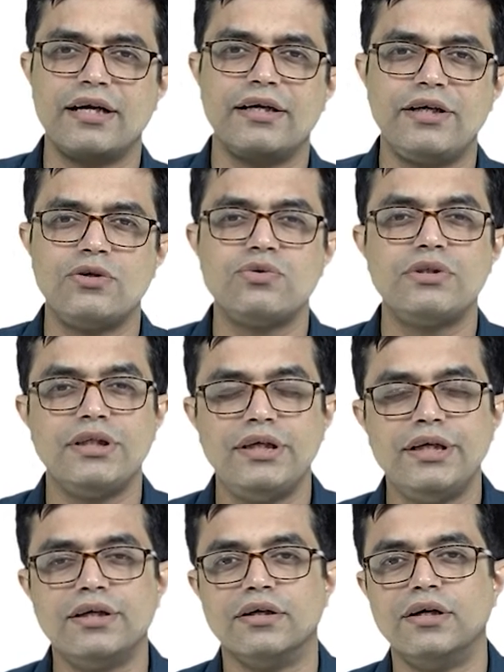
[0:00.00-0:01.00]
can lead to
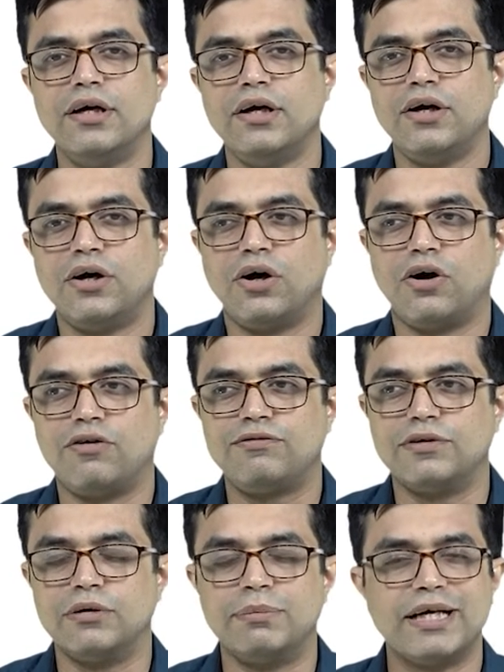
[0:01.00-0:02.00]
seeding of
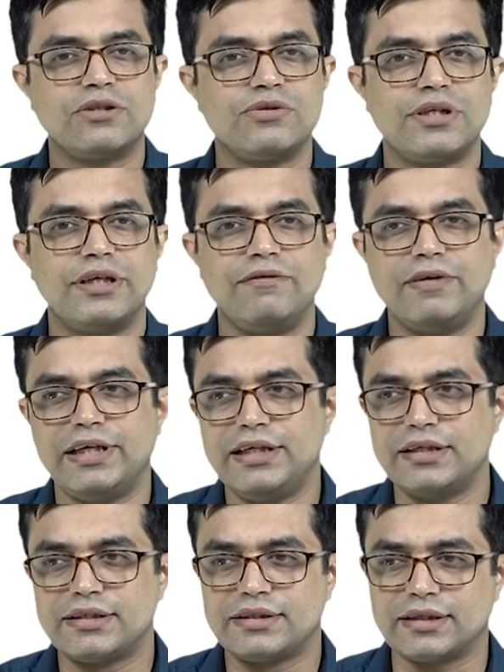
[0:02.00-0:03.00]
uh, pathogen in
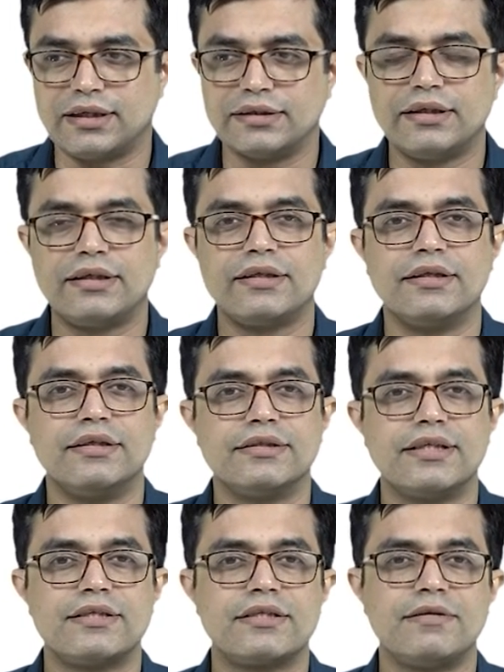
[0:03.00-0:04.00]
various other uh,
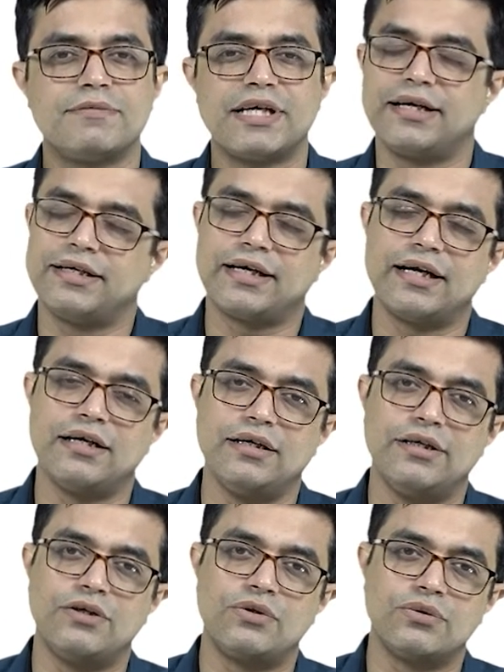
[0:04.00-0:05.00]
systems, and it can
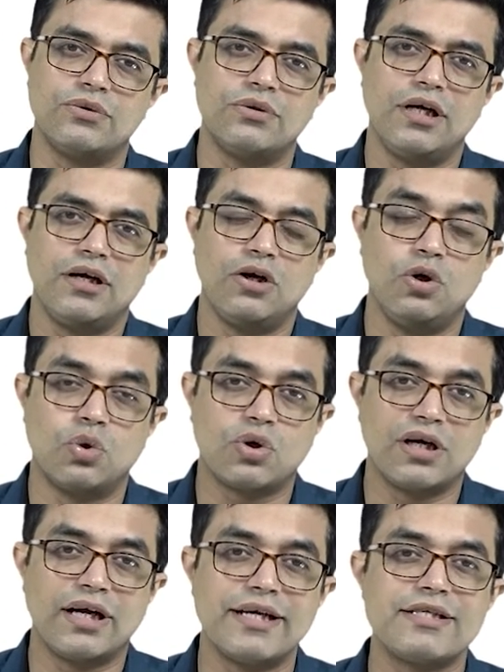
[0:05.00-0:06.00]
lead to
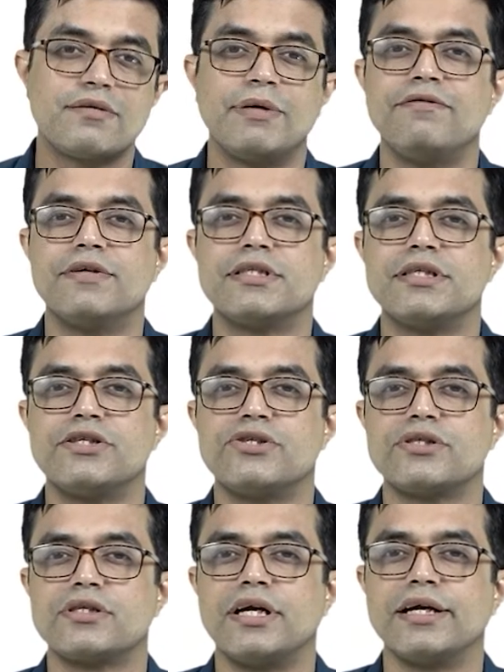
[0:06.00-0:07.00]
localized
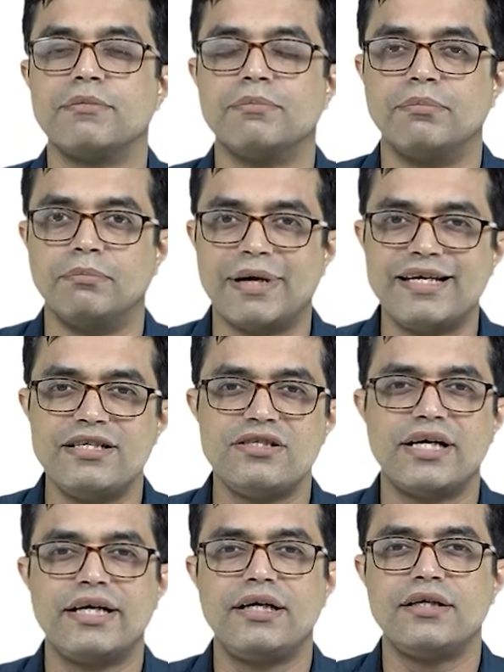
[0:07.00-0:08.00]
manifestations like
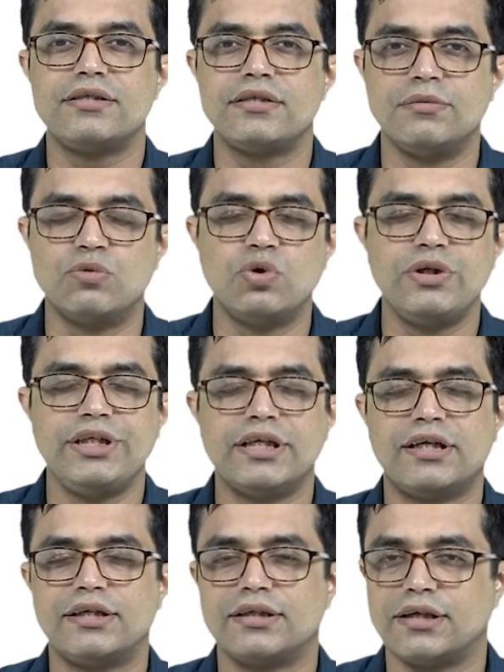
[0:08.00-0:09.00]
meningitis,
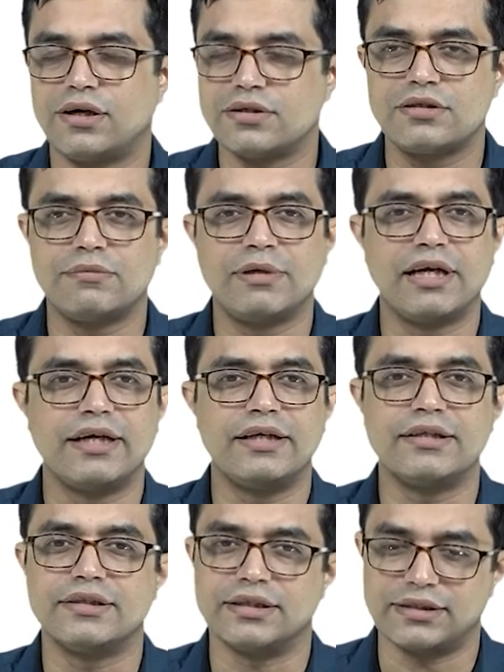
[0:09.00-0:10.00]
pneumonia,
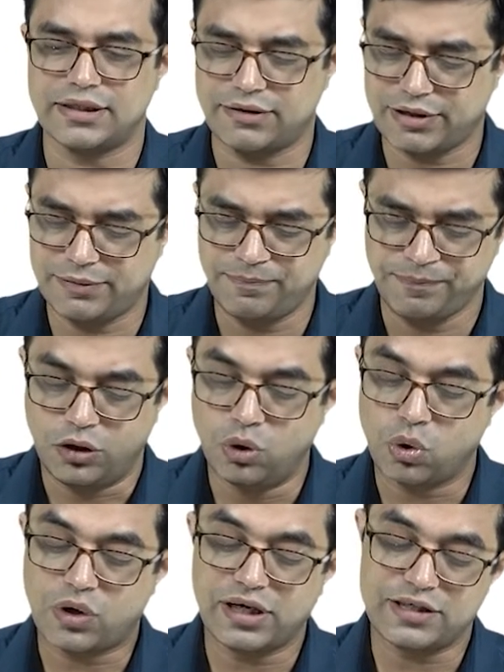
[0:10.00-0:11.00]
osteomyelitis, et cetera.
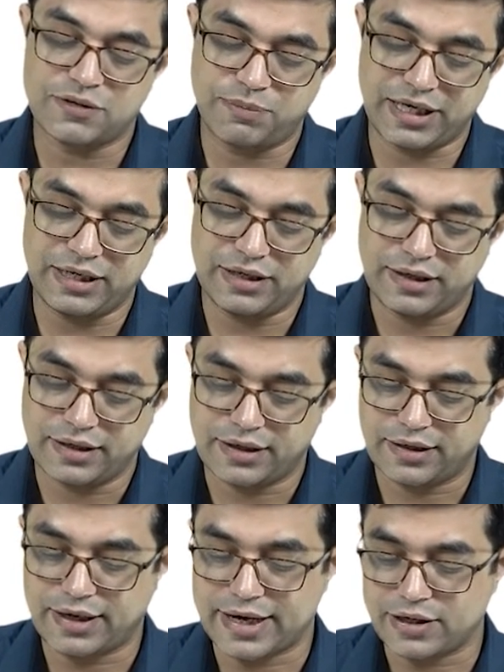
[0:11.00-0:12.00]
Local spread
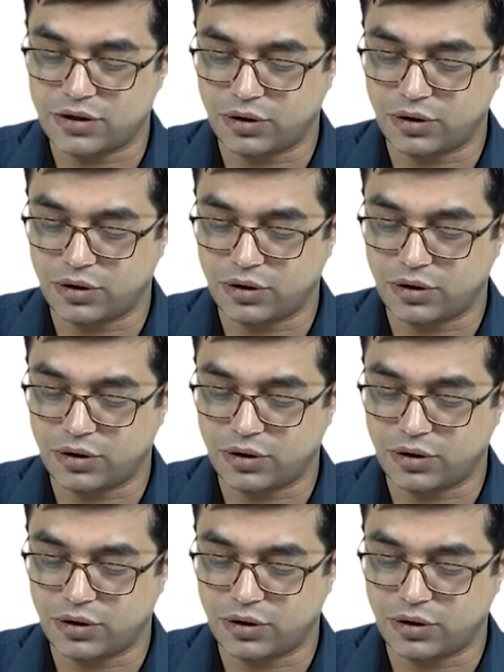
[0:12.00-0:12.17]
can